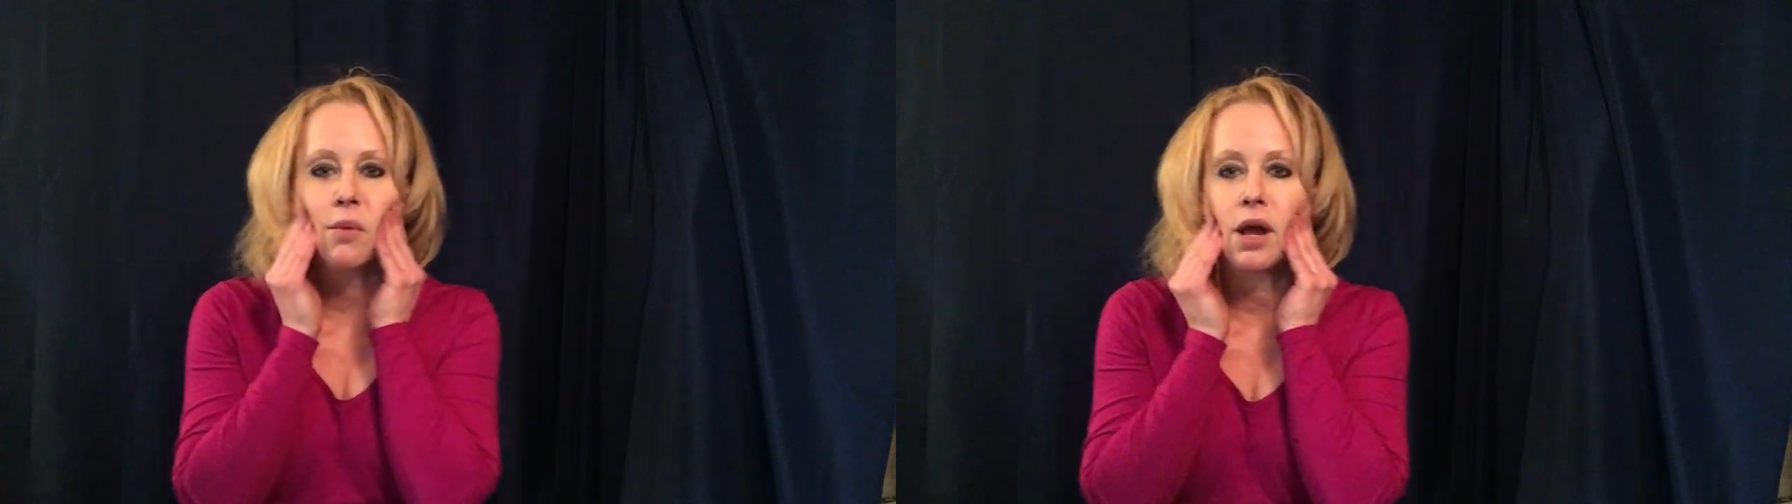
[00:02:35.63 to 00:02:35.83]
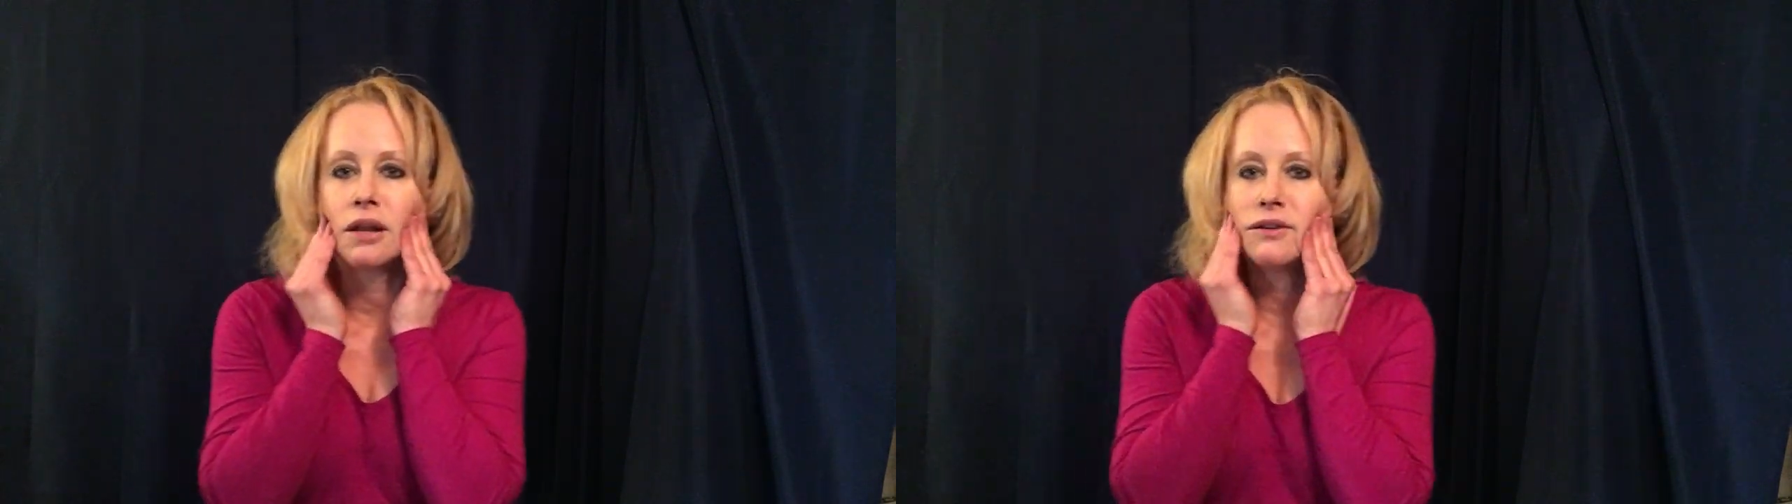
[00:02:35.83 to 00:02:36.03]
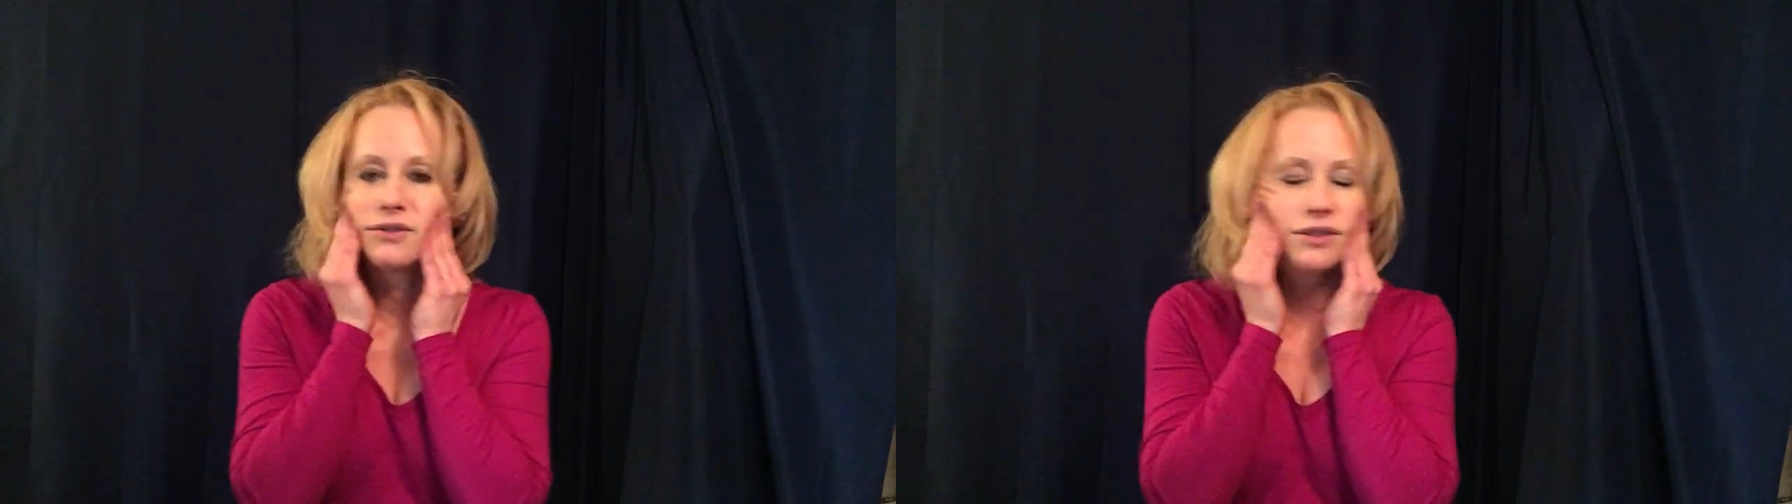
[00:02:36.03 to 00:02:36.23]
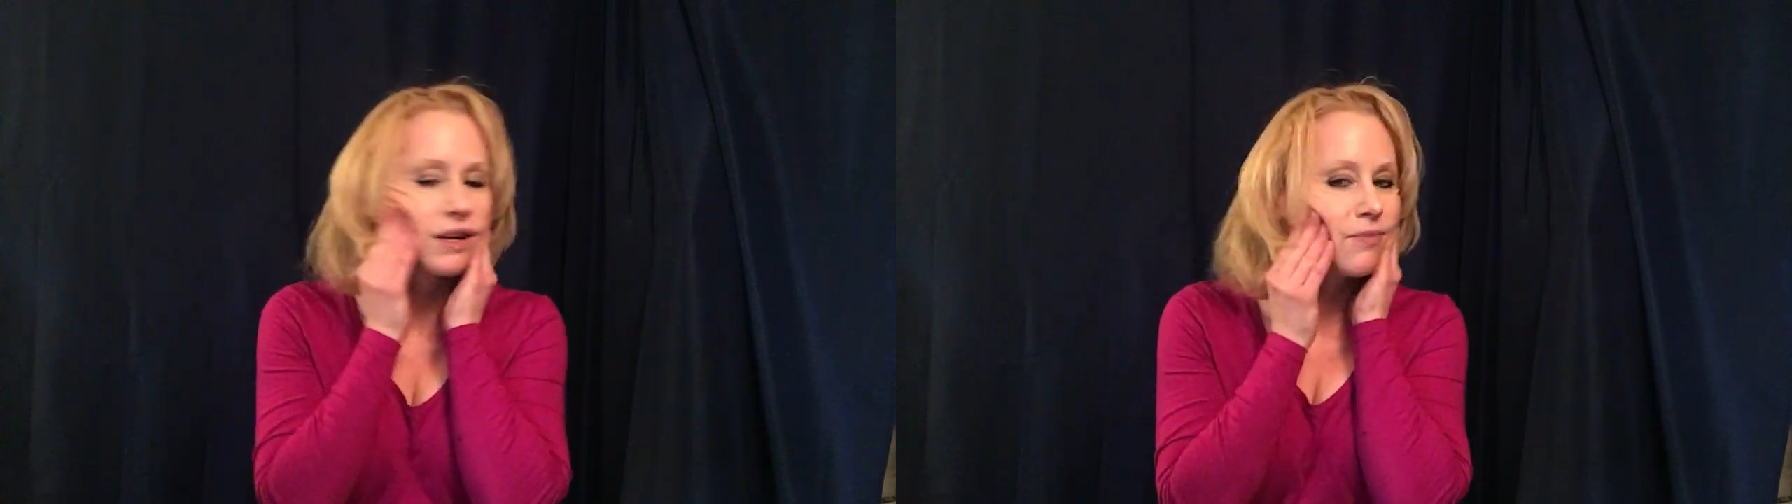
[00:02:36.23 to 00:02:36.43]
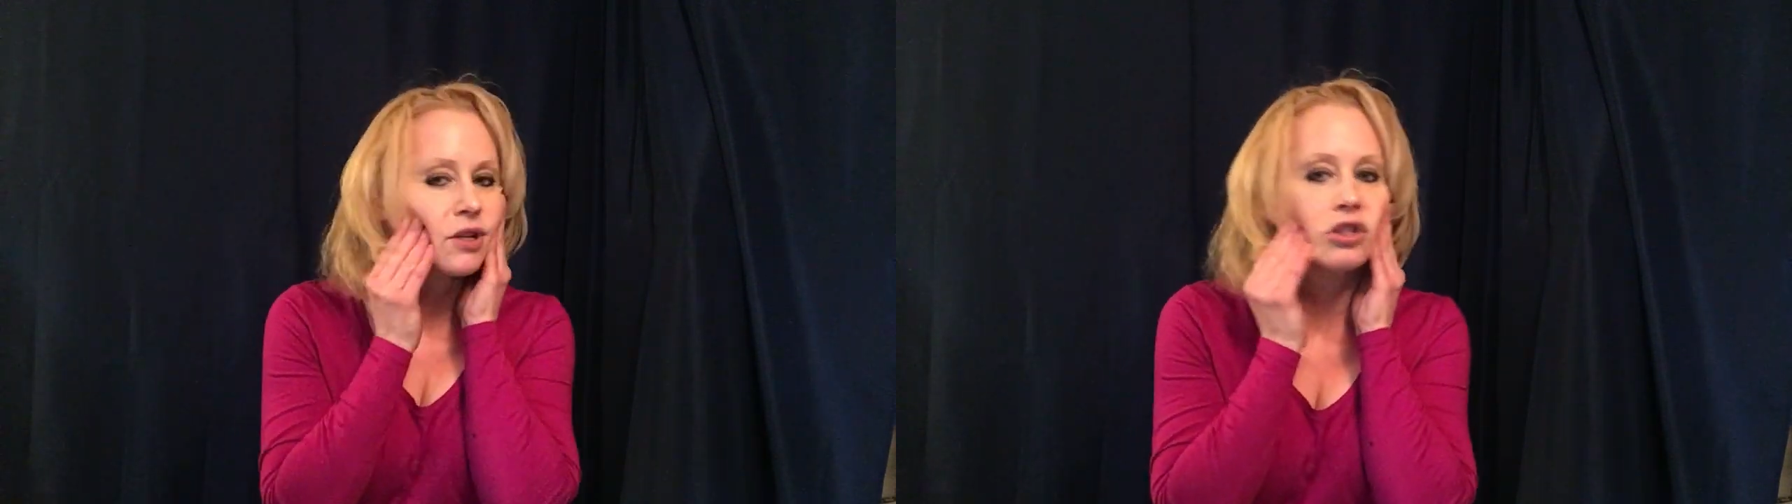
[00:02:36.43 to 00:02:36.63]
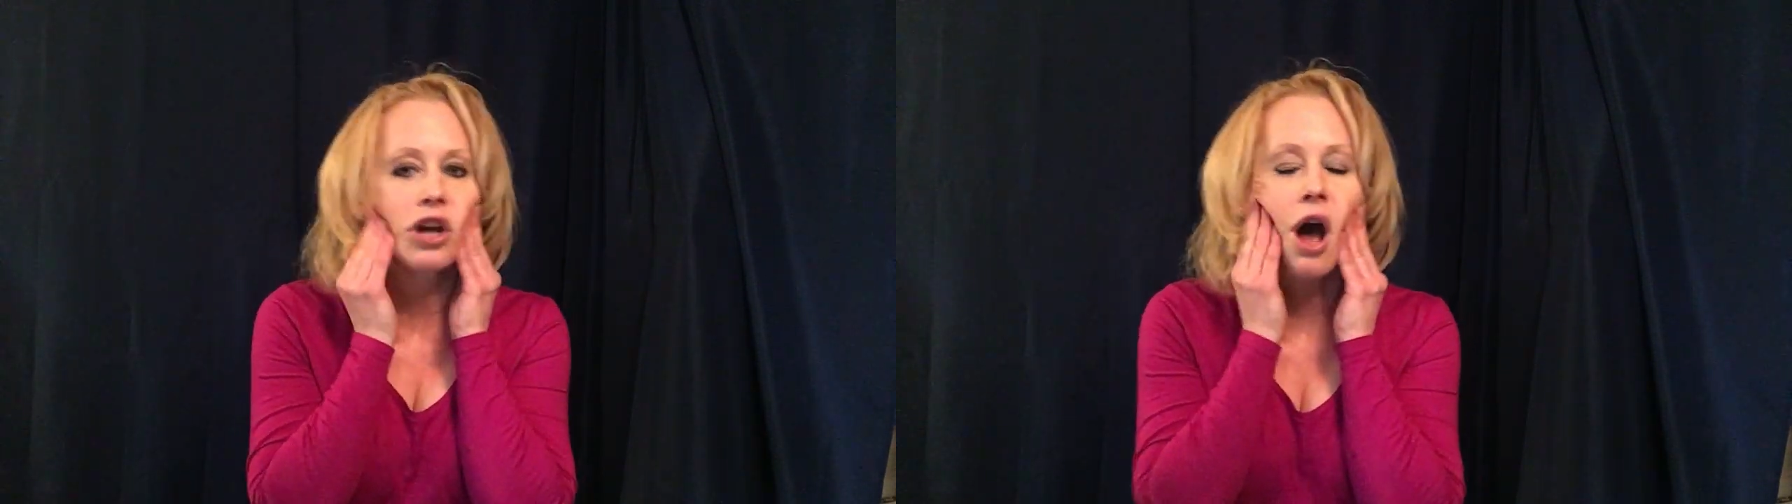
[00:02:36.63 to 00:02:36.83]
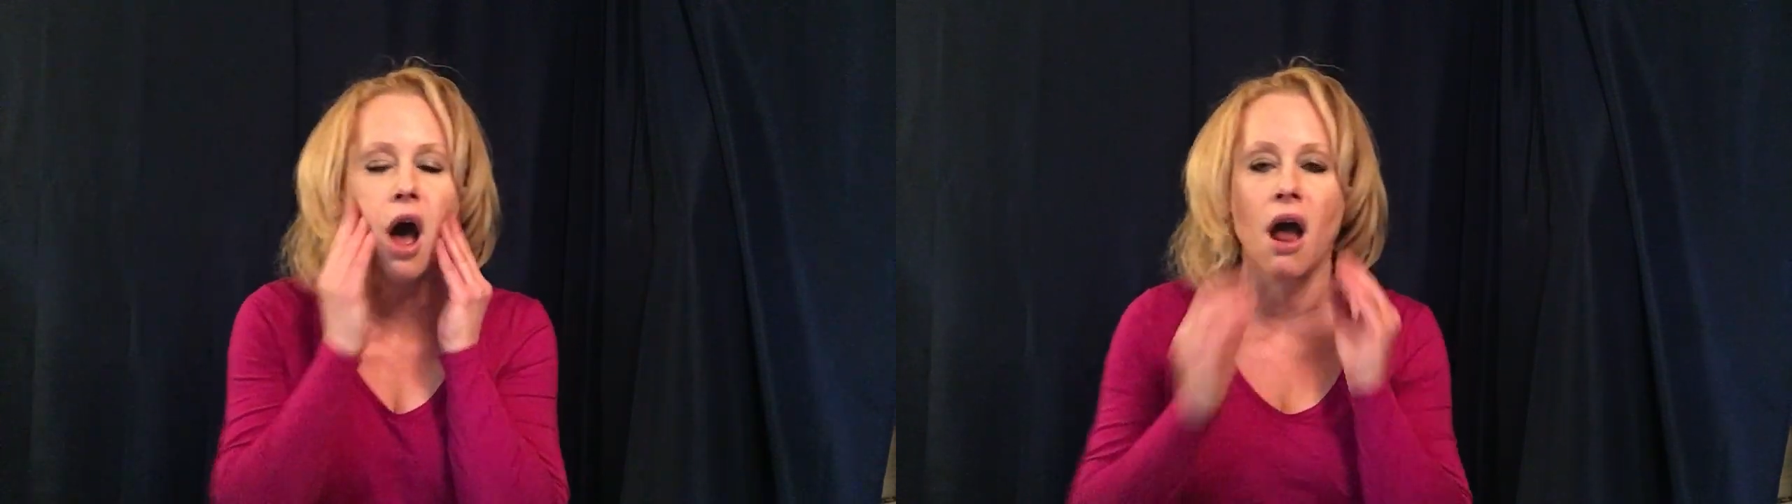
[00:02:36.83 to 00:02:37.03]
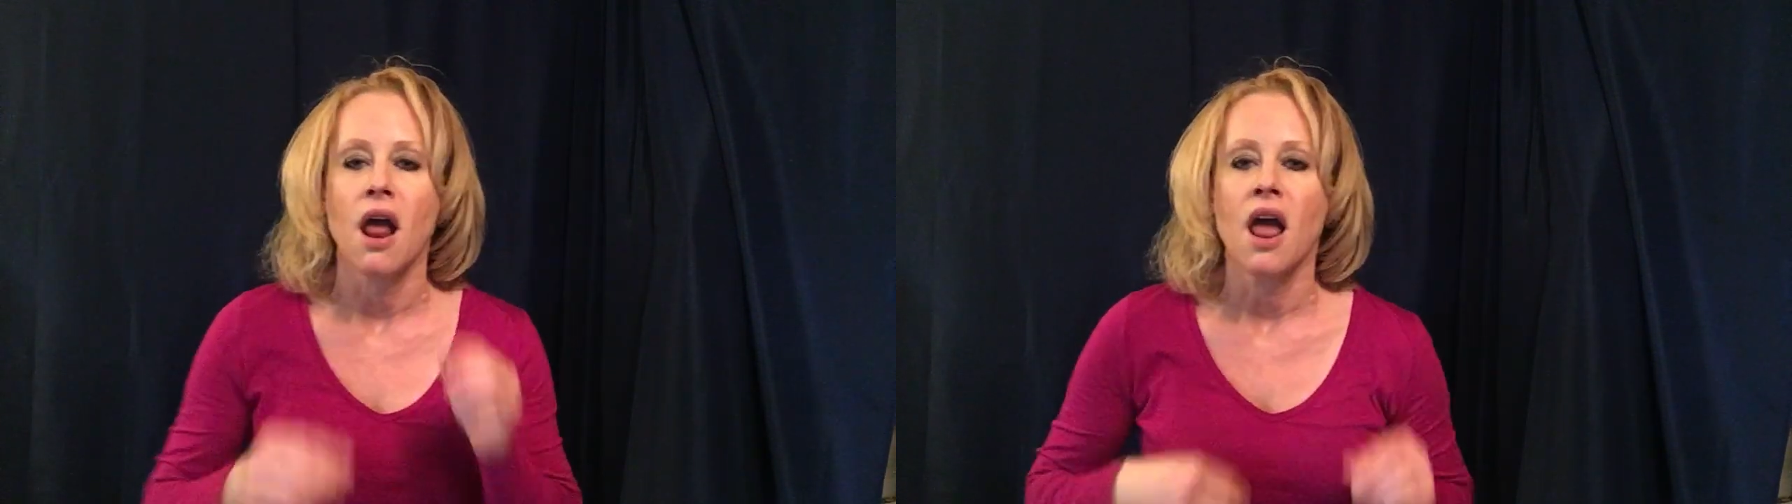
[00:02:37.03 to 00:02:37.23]
way to loosen up the
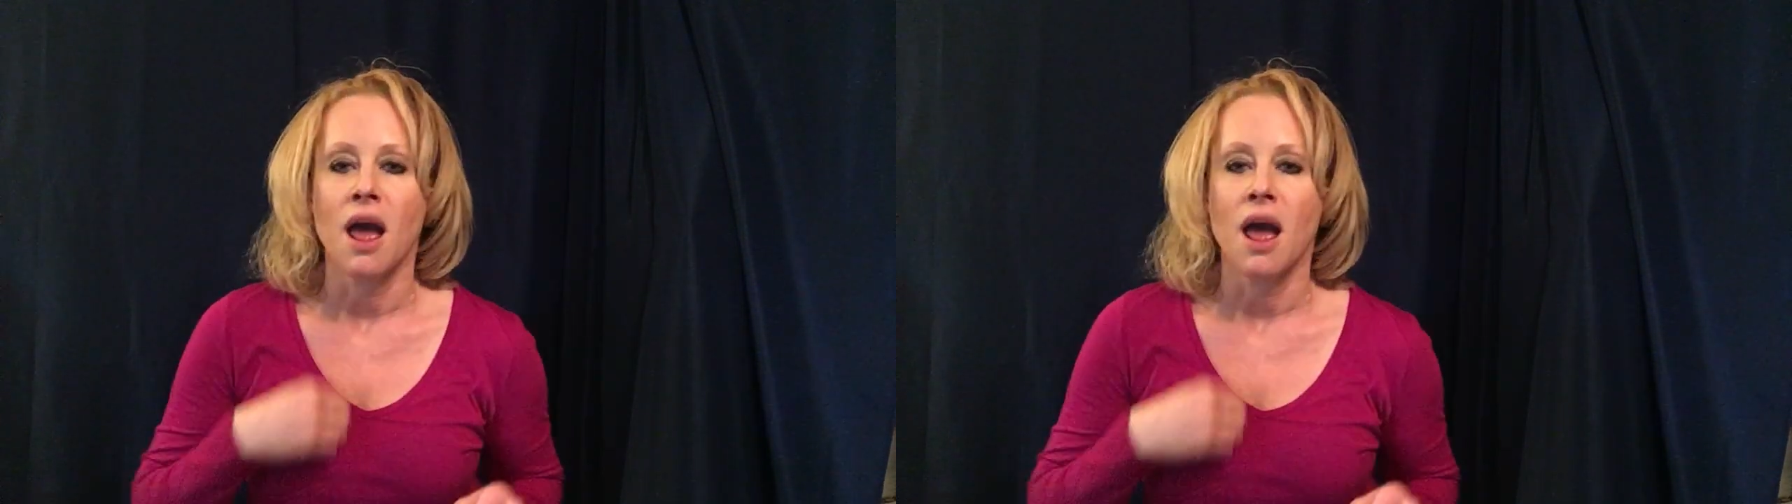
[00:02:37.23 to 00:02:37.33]
jaw